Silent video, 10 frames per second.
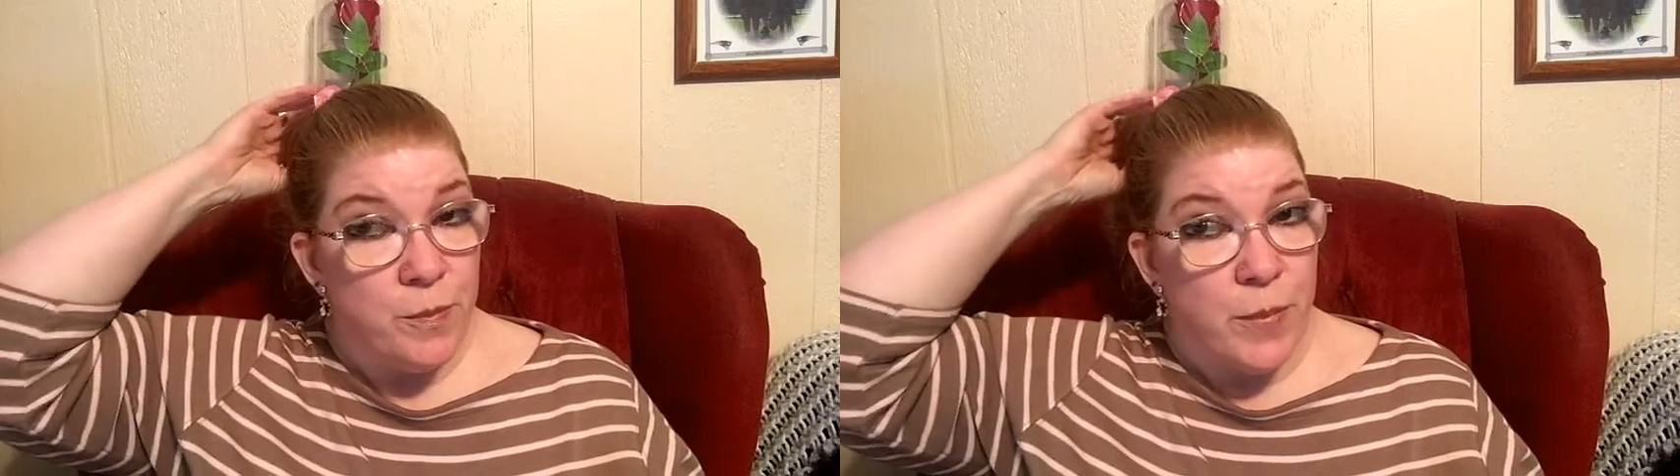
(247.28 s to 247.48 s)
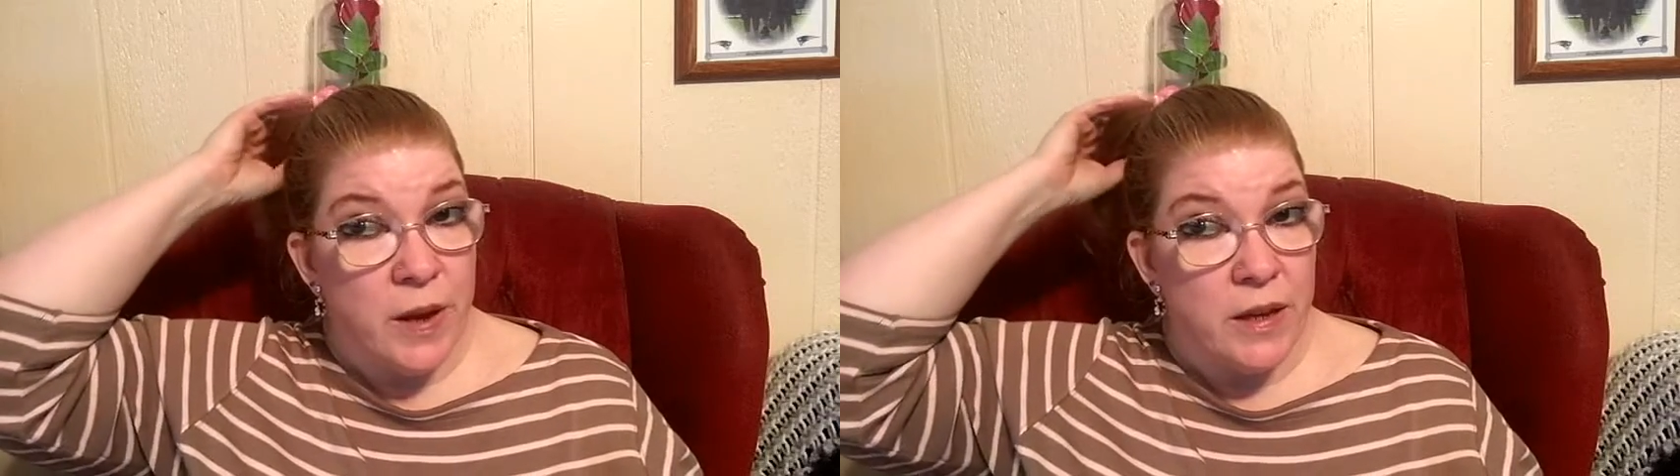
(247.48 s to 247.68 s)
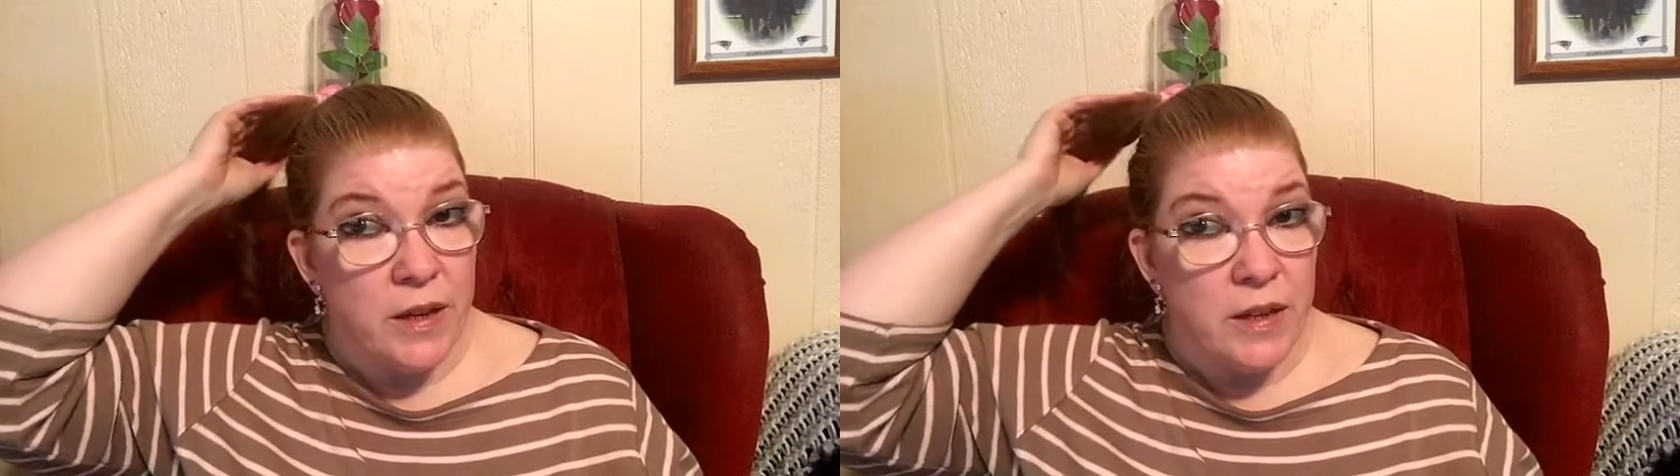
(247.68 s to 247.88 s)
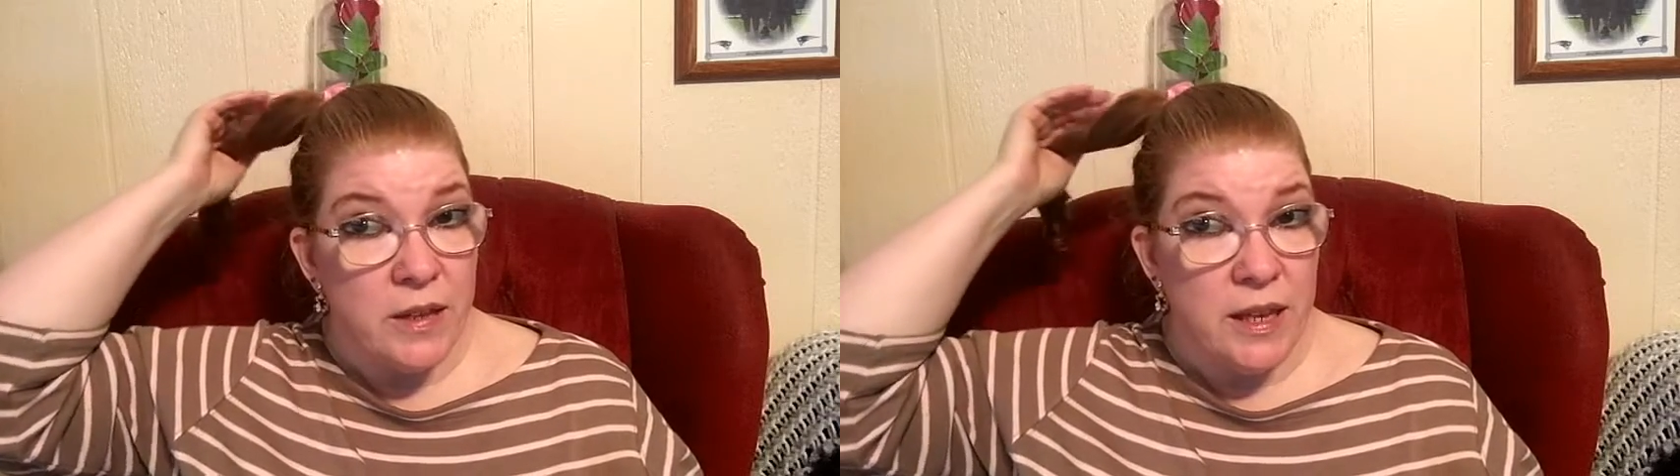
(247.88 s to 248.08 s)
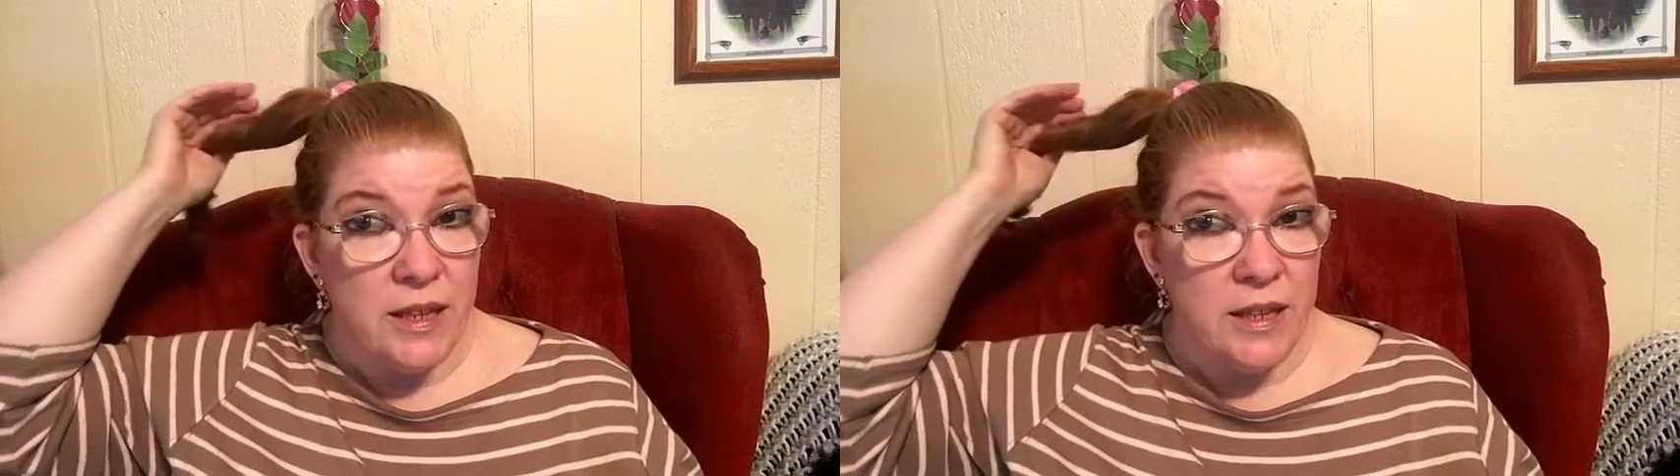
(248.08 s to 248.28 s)
But
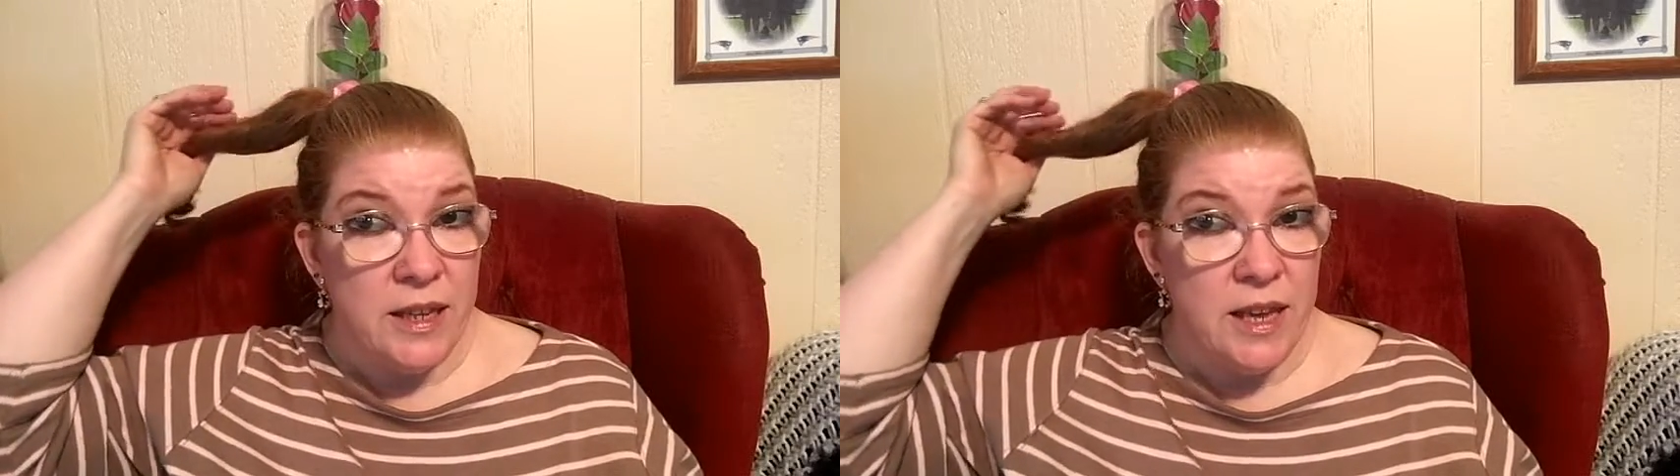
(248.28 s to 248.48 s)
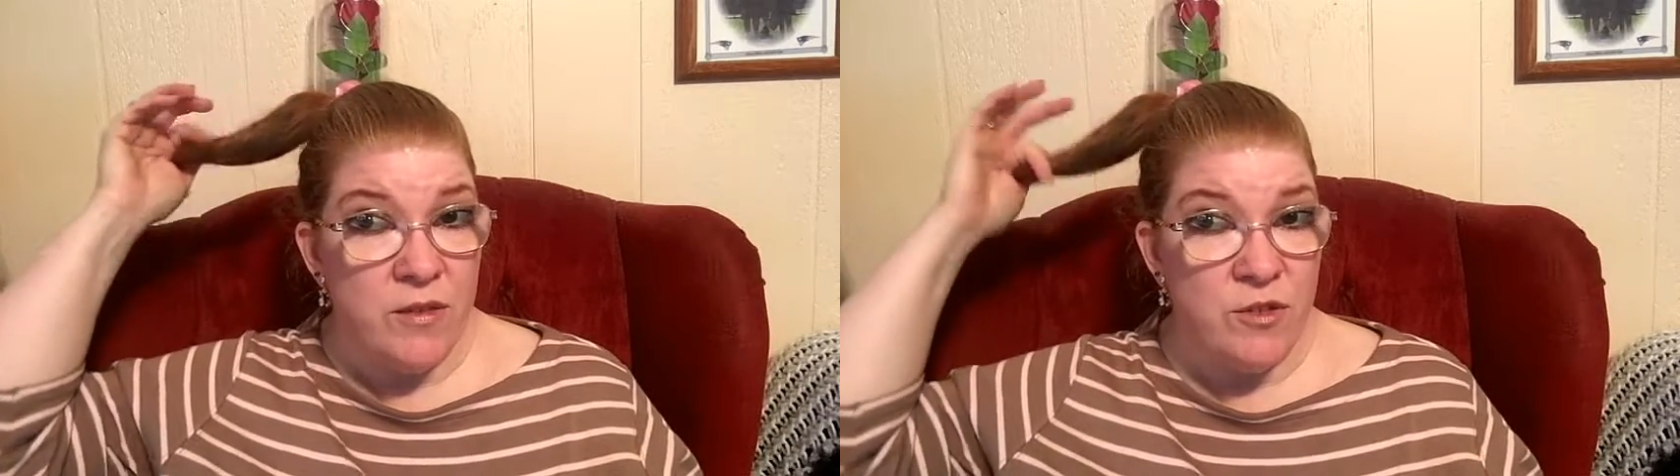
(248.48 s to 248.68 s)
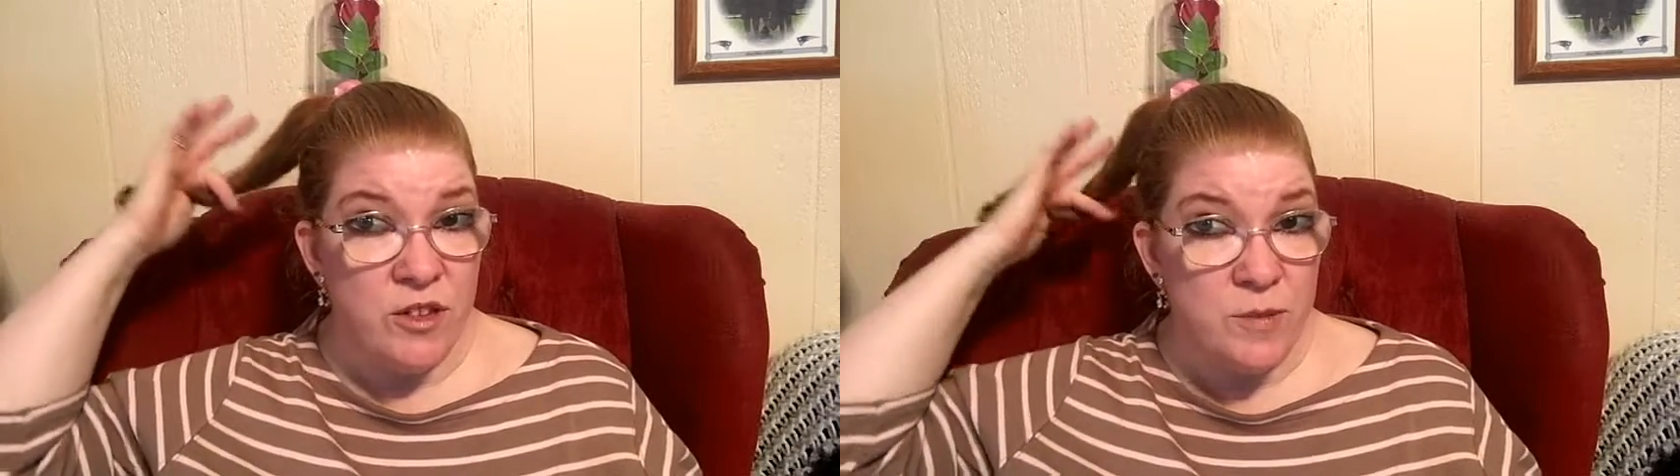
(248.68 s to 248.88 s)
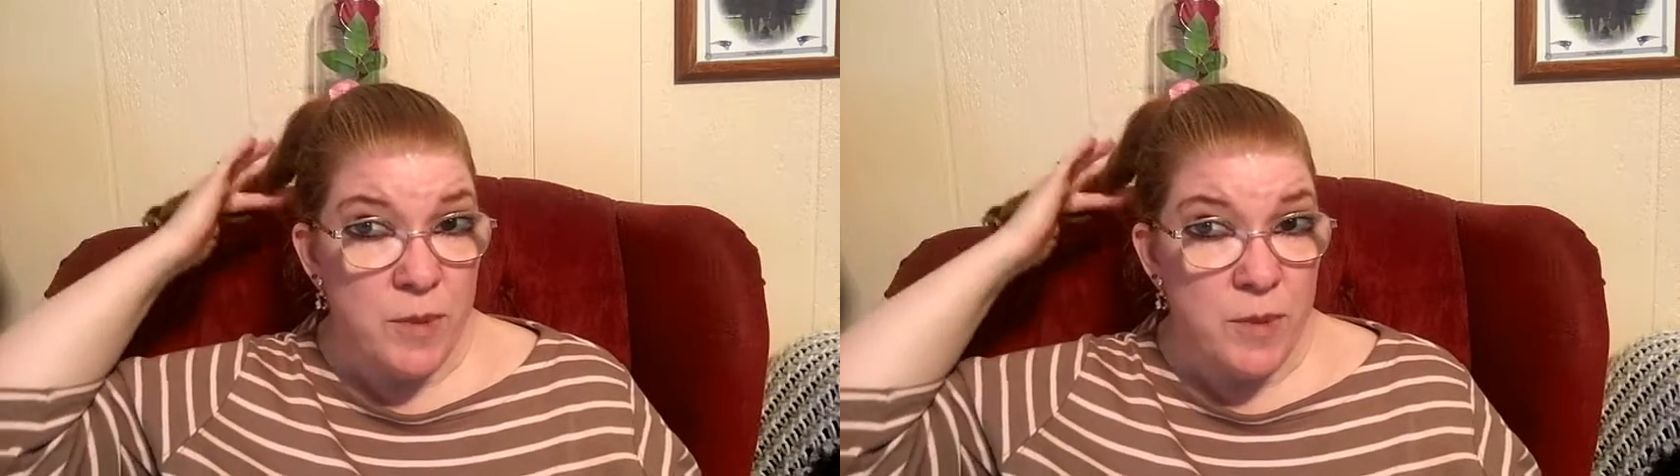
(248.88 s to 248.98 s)
lately I've just